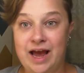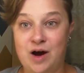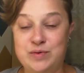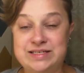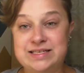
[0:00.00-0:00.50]

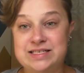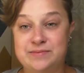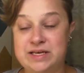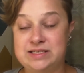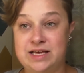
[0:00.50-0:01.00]
how we see
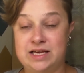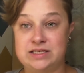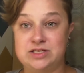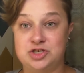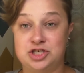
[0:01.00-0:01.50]
some of these
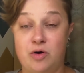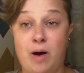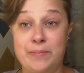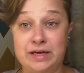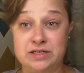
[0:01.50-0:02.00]
things
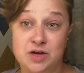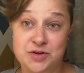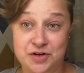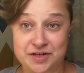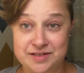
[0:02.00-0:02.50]
show up in
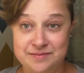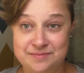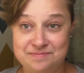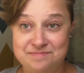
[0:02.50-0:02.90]
adulthood.